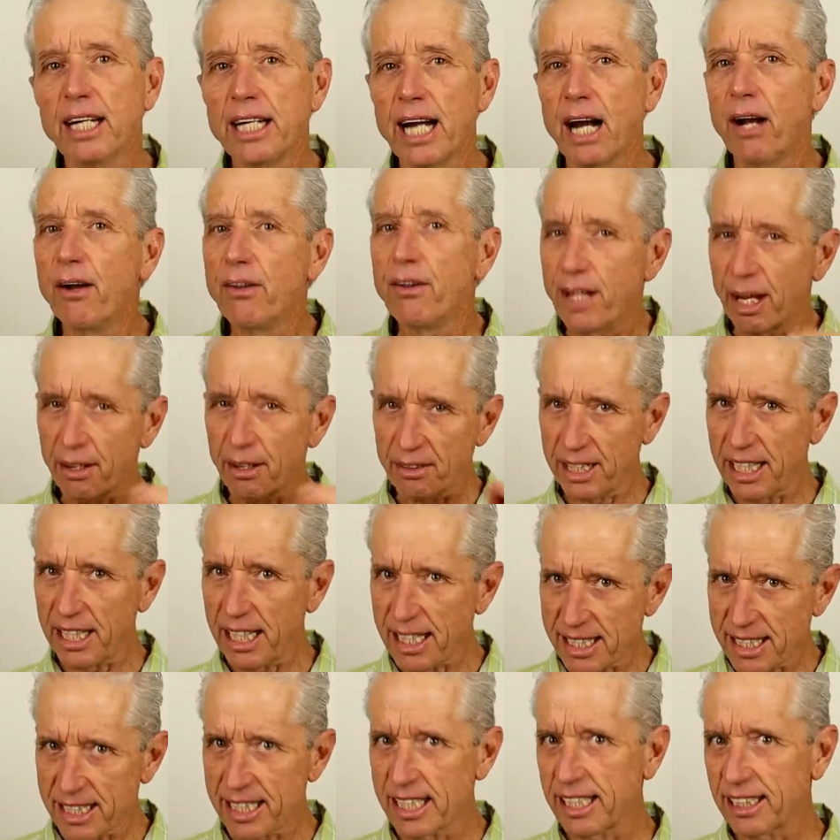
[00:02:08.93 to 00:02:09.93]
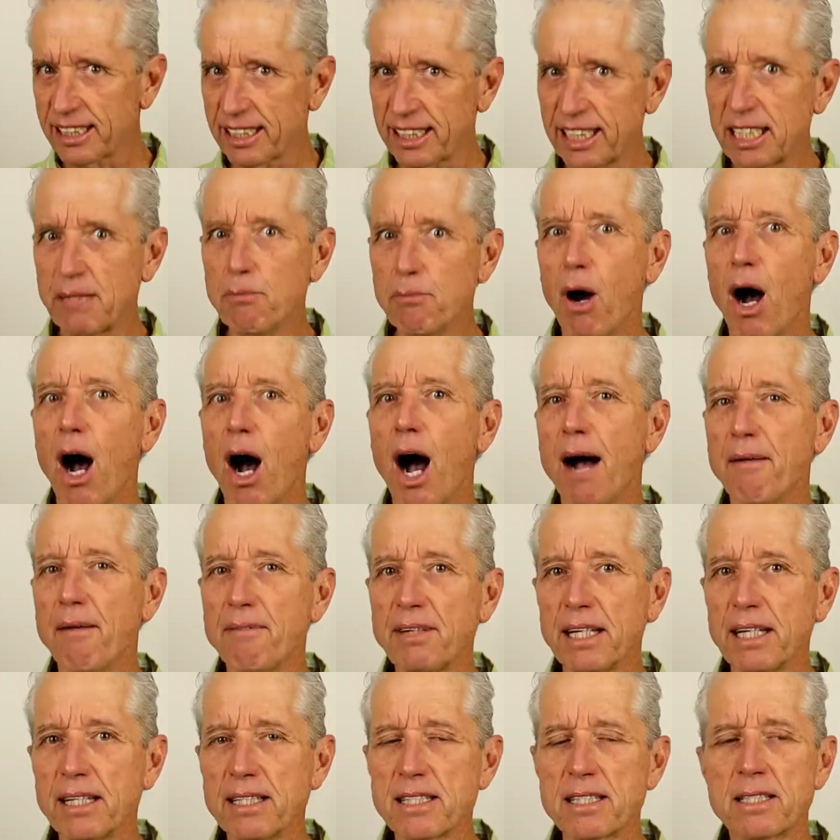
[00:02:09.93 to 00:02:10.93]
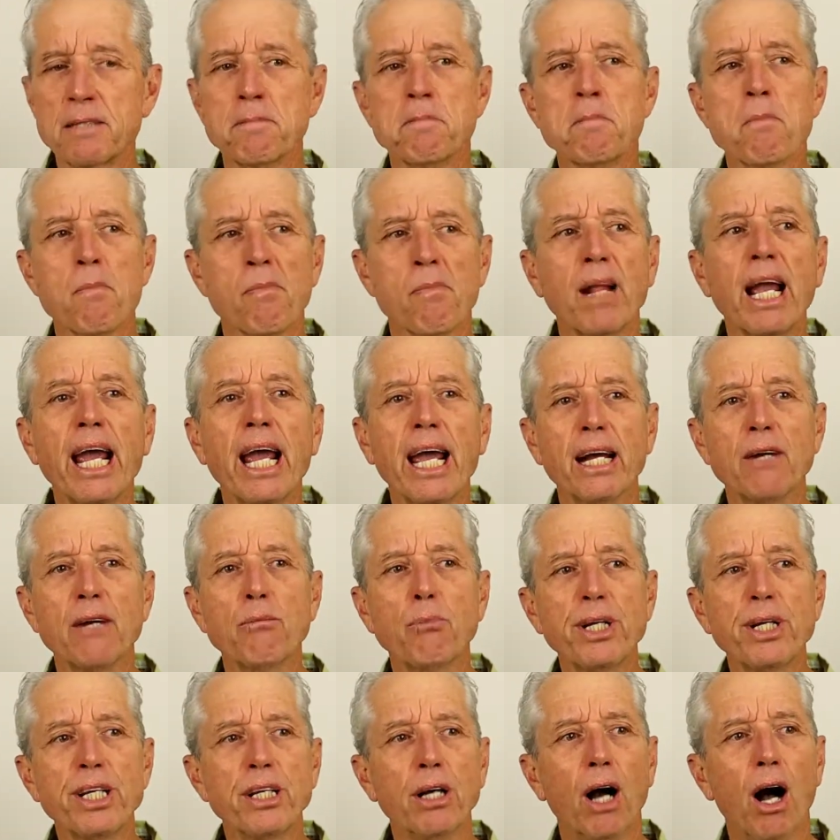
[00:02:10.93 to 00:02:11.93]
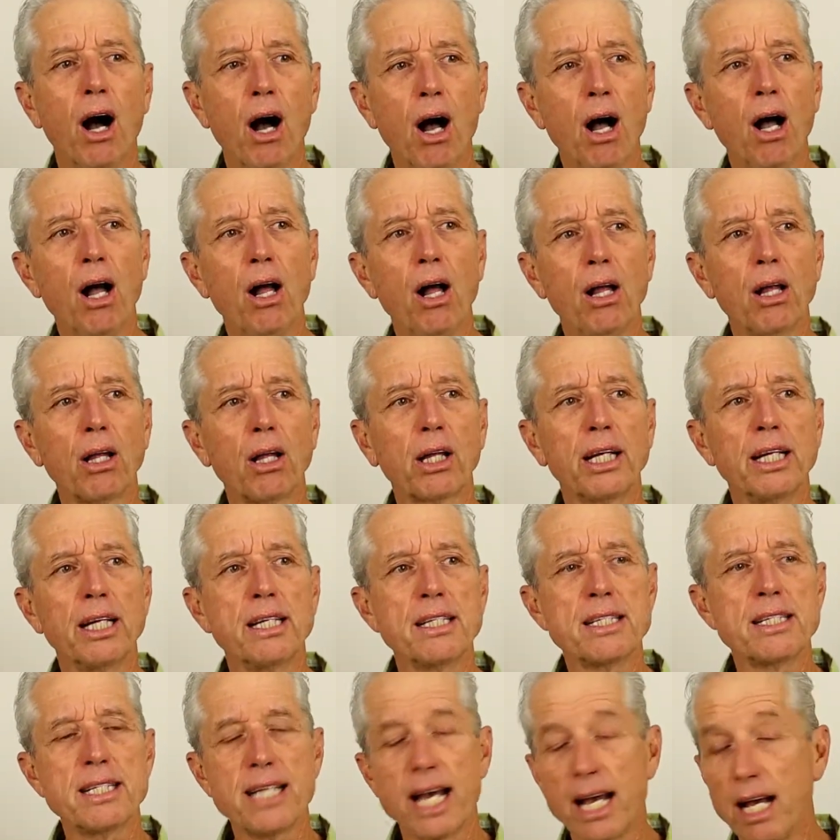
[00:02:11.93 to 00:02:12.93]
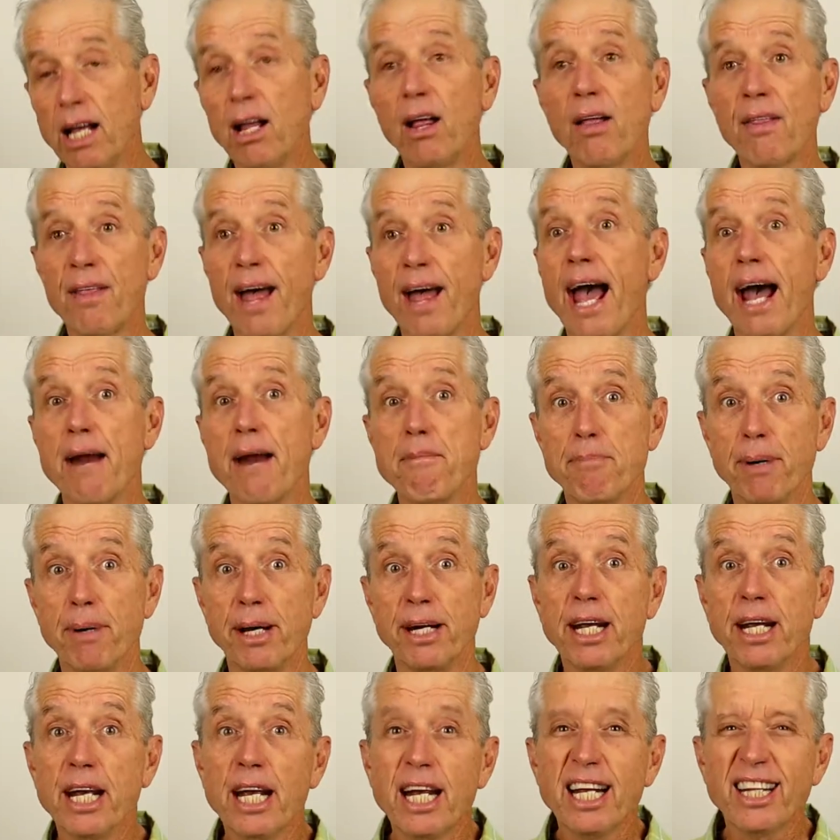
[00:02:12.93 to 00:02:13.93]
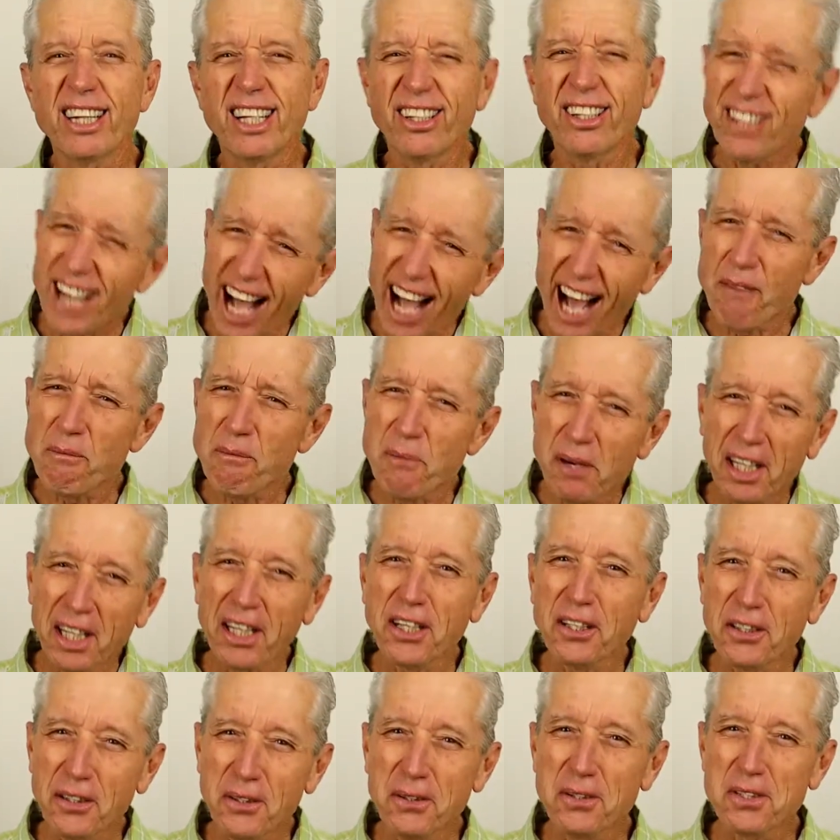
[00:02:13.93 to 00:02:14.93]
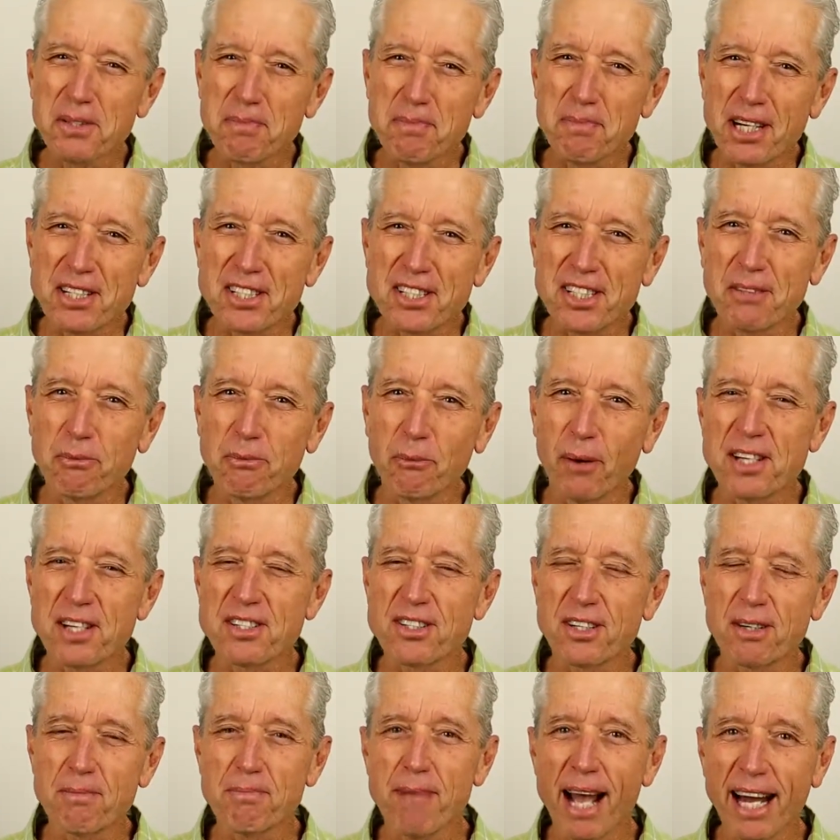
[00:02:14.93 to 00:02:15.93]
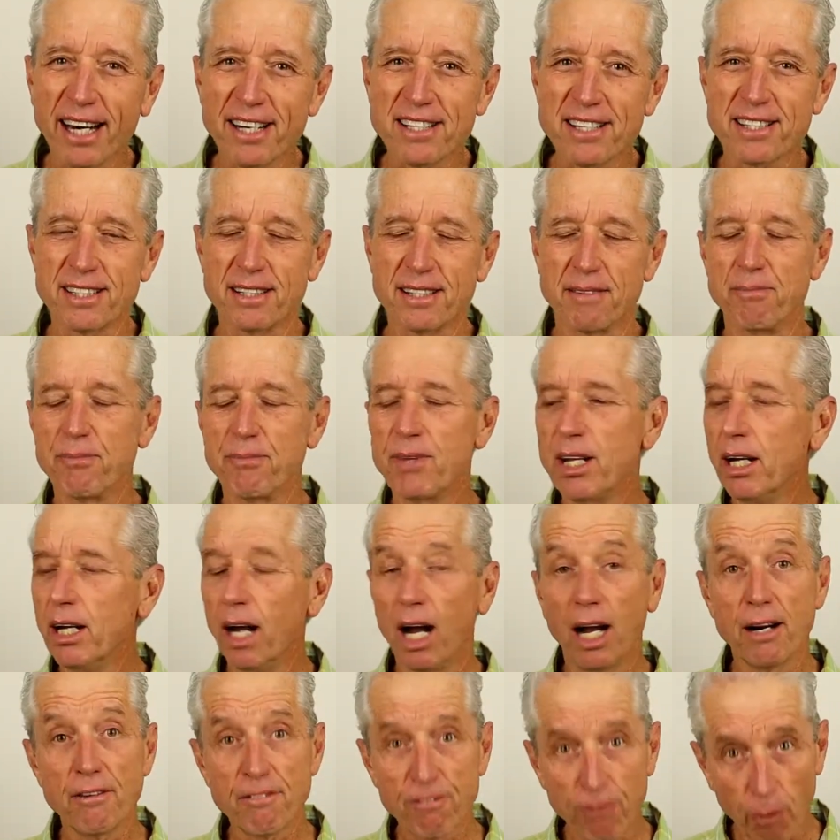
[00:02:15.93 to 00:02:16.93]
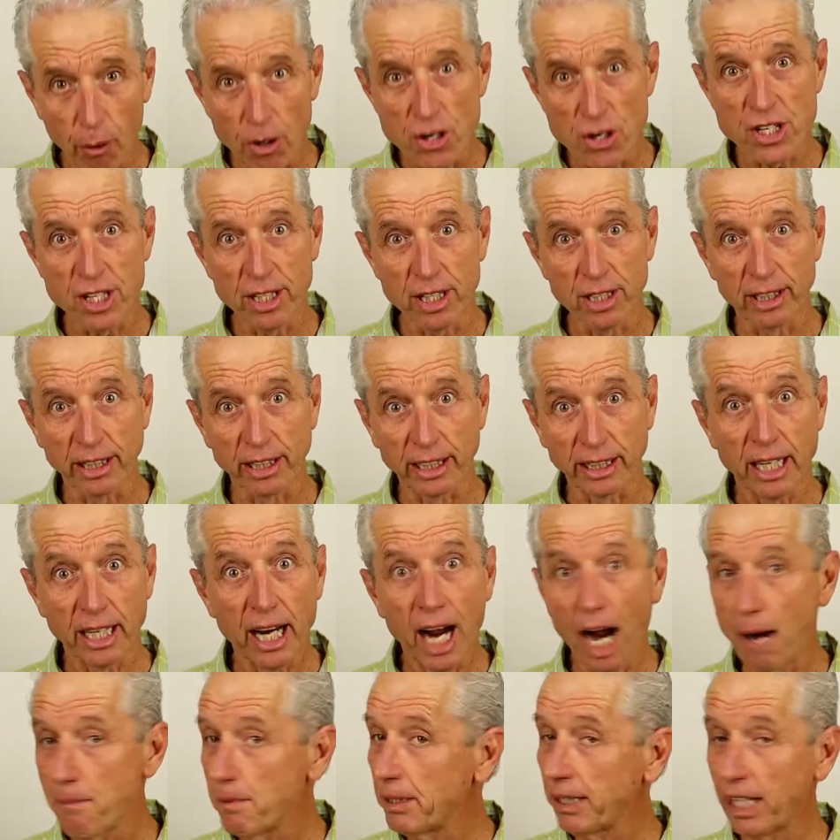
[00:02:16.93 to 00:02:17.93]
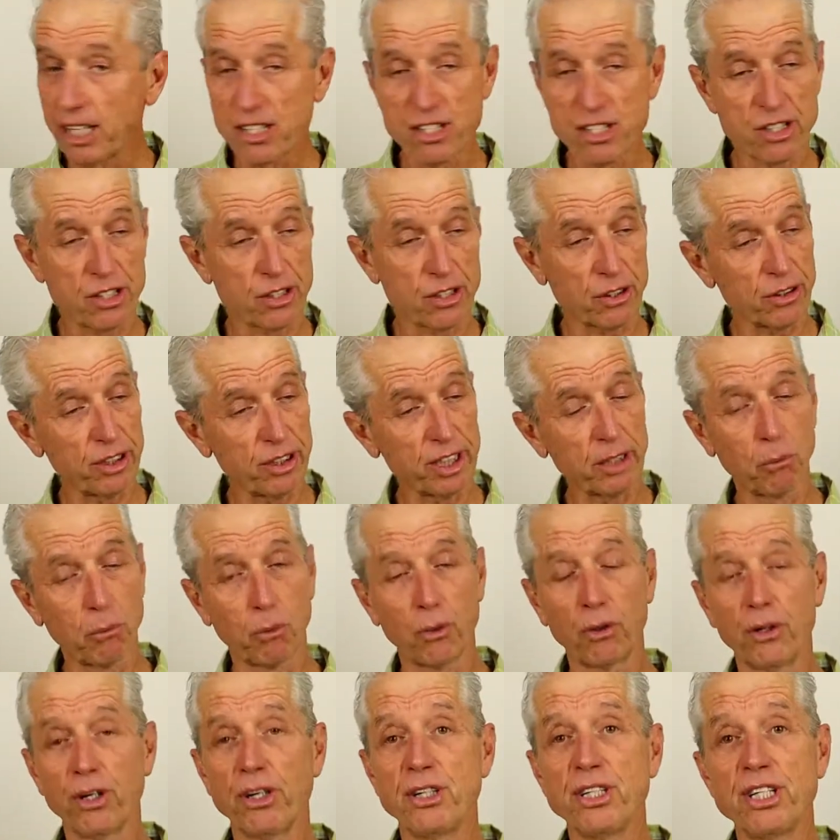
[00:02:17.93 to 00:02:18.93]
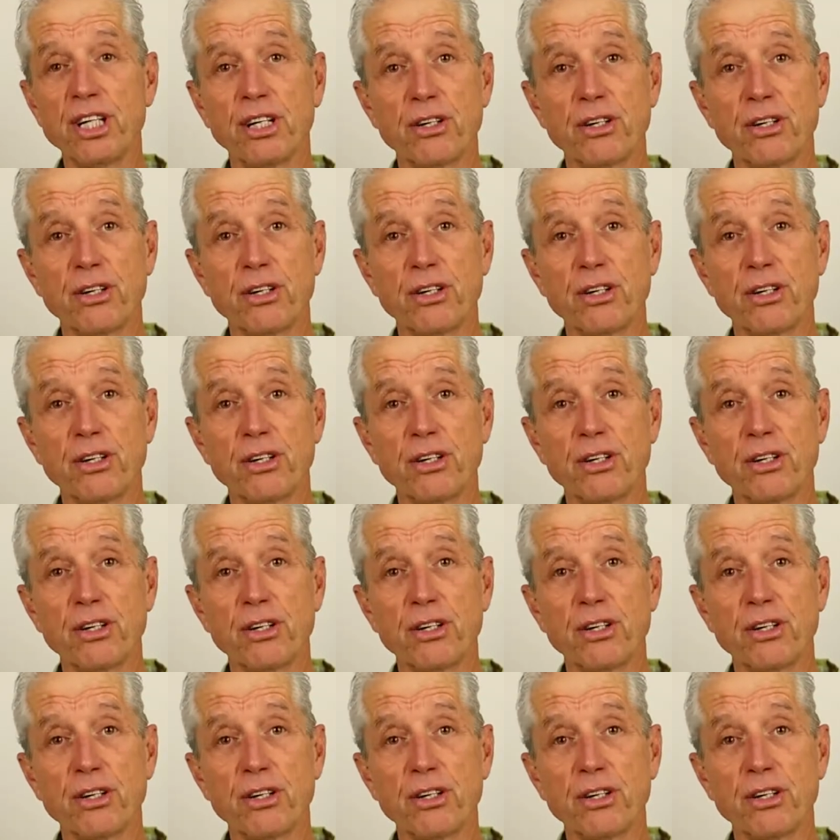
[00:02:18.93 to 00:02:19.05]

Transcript: Now these things seem obvious, and we all can tell that, but they're not really used much in Western medicine, unfortunately. I mean, they certainly were in